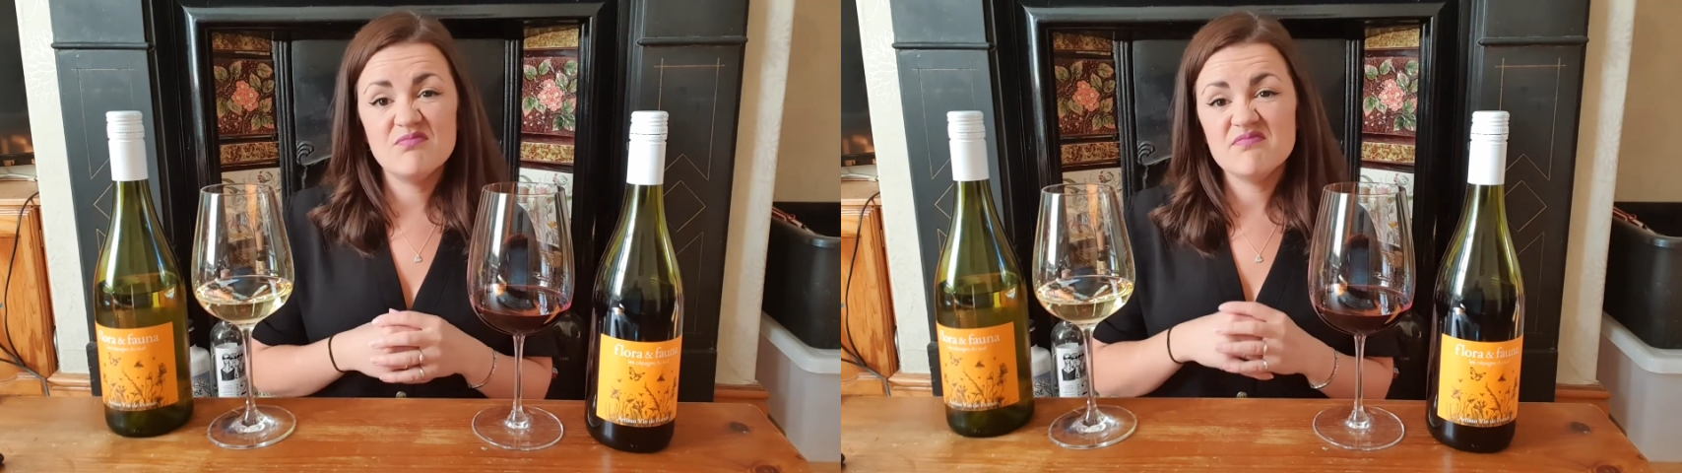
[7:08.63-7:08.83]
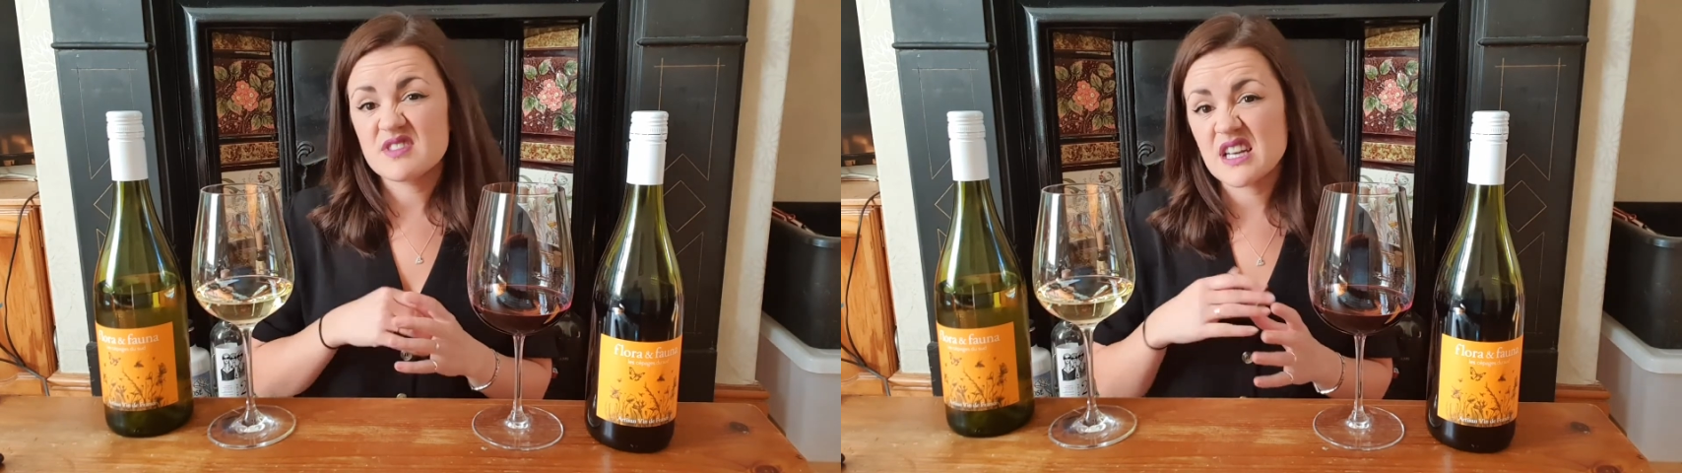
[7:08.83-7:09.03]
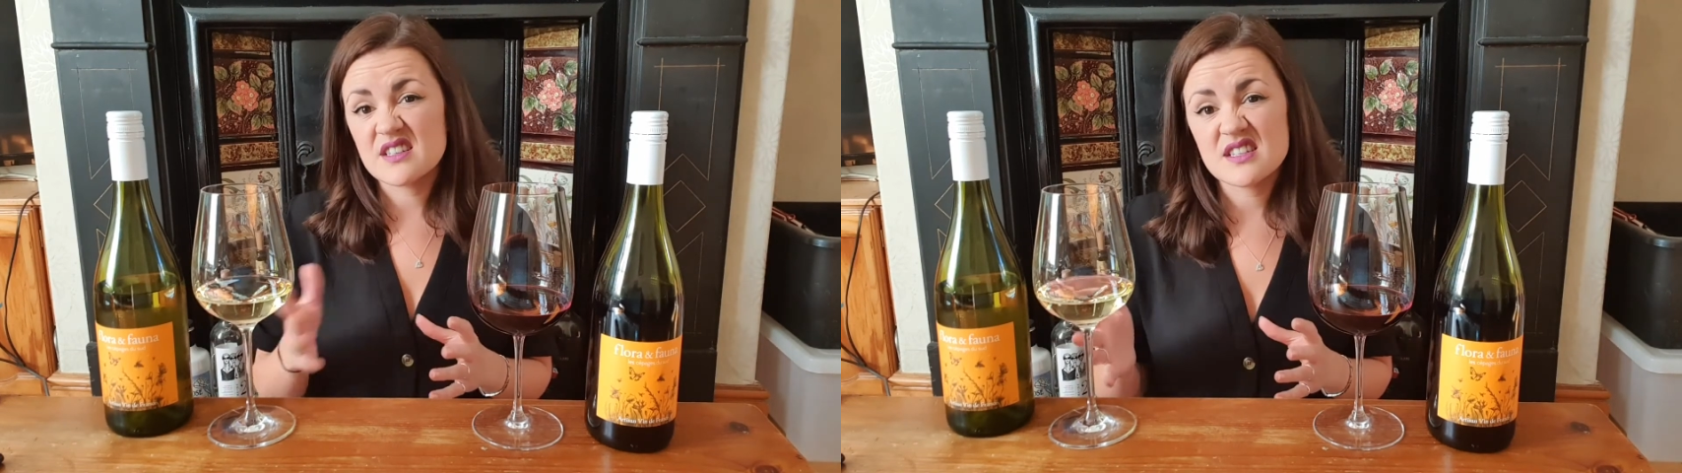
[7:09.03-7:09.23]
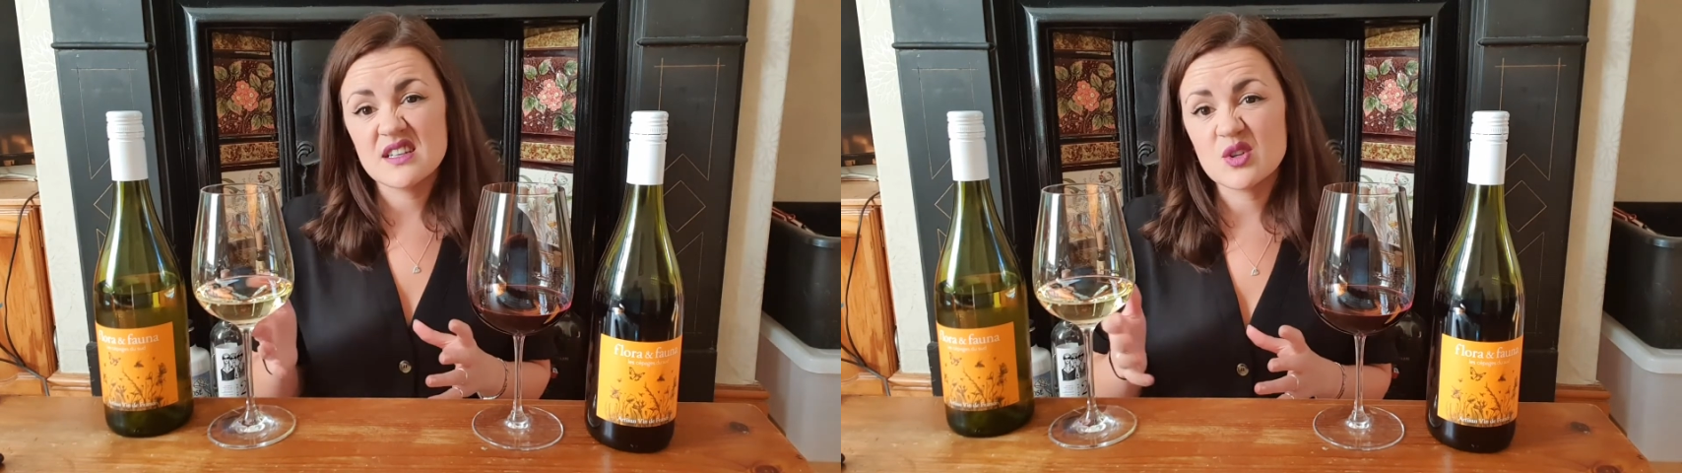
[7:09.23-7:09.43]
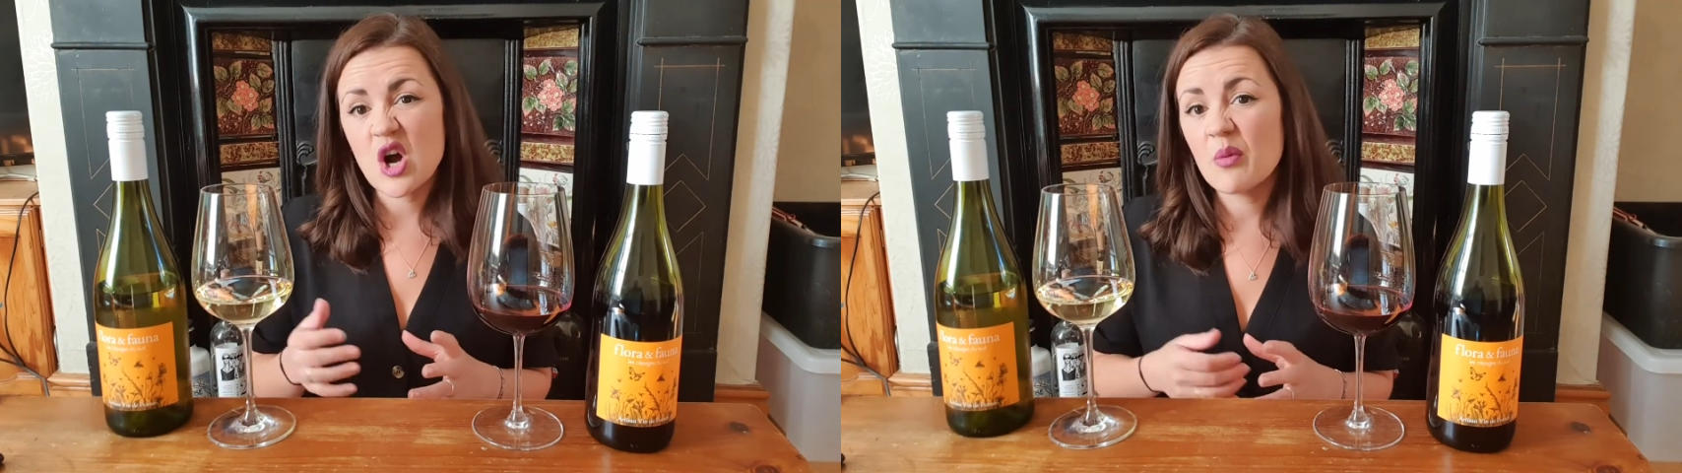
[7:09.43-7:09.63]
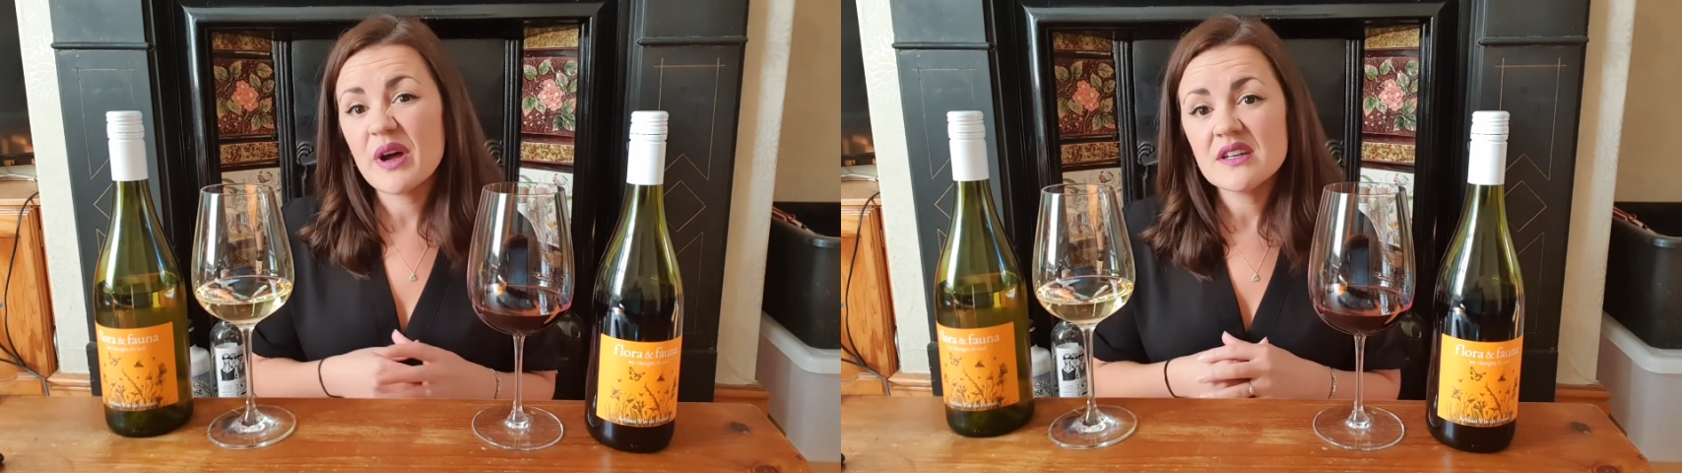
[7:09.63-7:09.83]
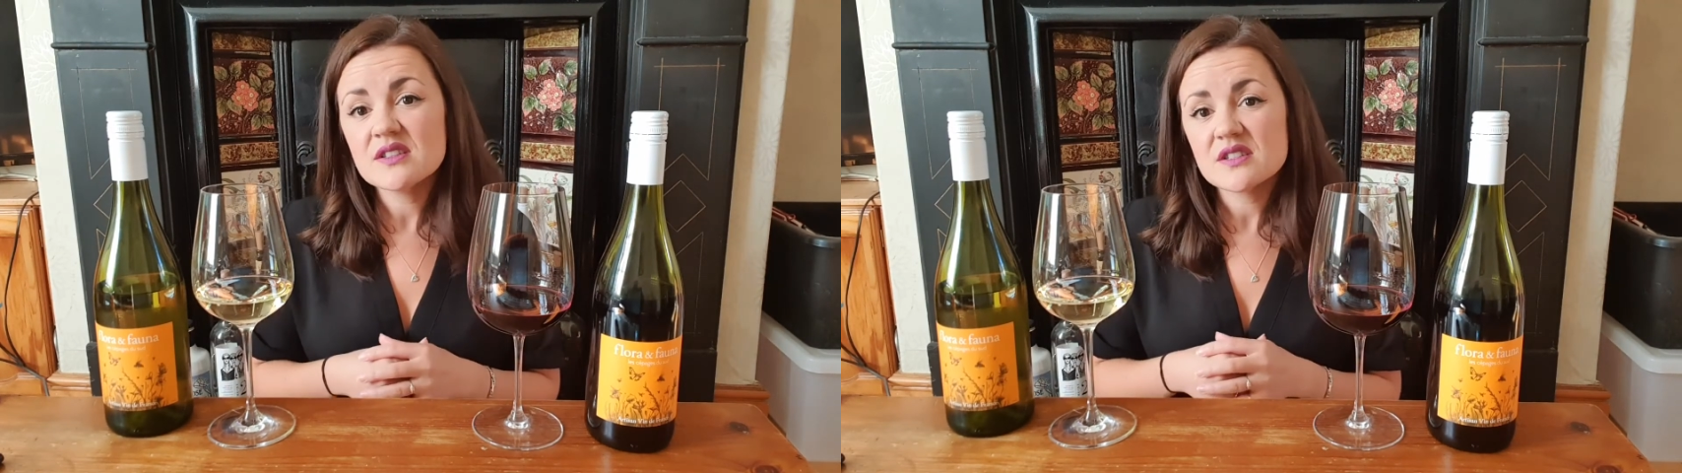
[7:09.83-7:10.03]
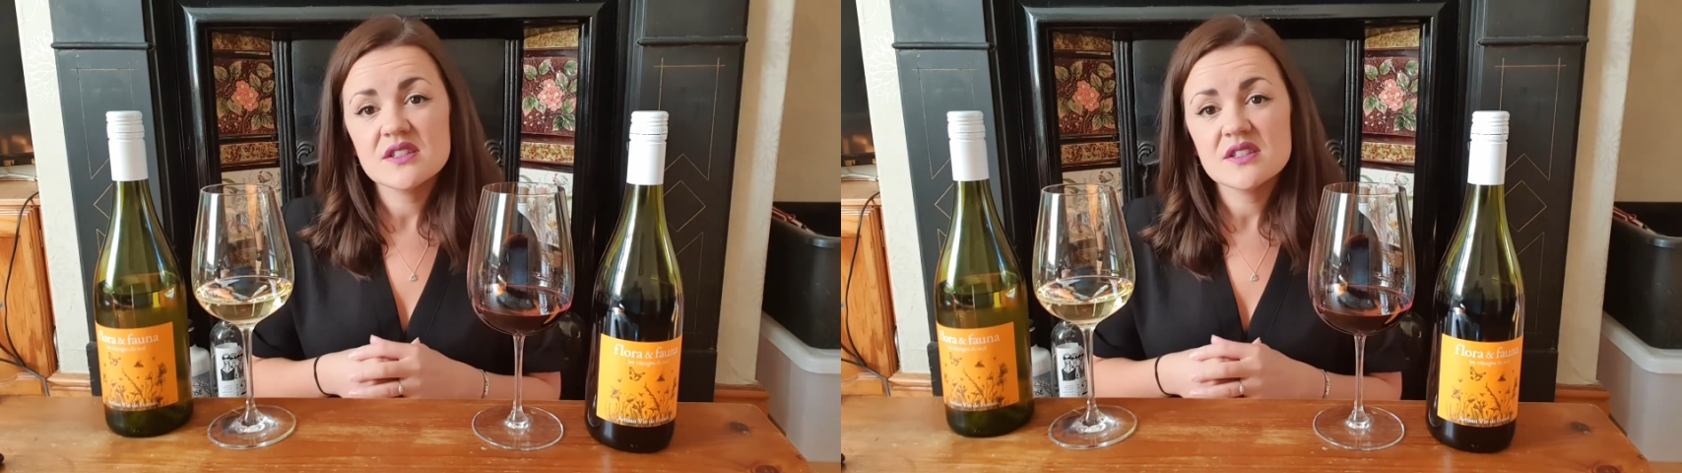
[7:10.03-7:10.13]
send us a little comment.